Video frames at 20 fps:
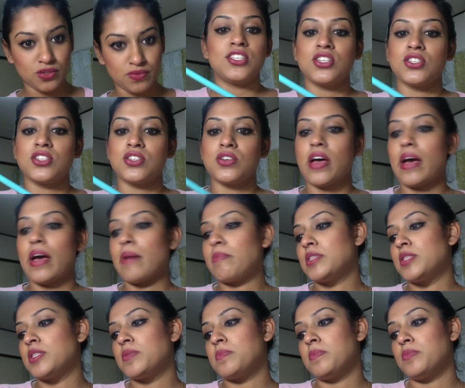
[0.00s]
This so
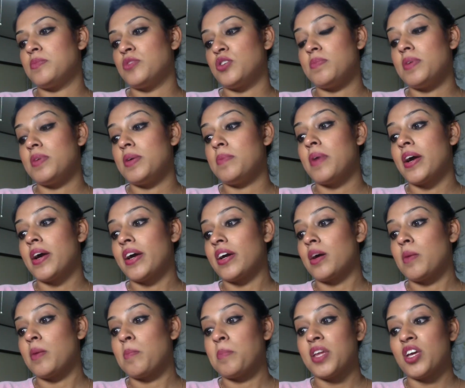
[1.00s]
happens to be by a
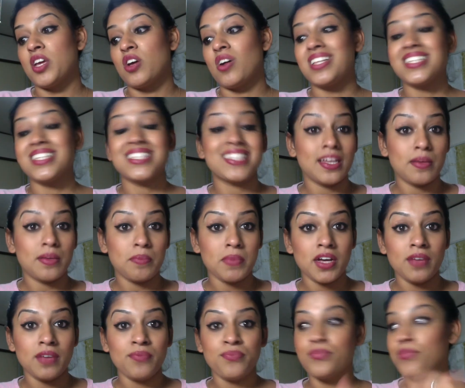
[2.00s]
company called
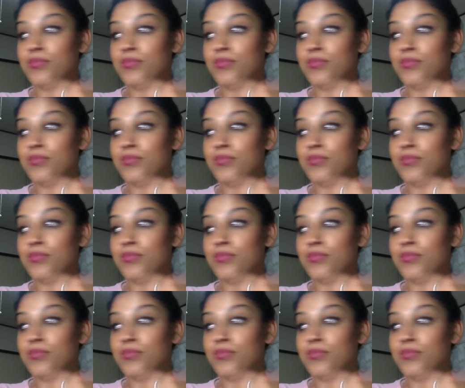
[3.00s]
Sigma.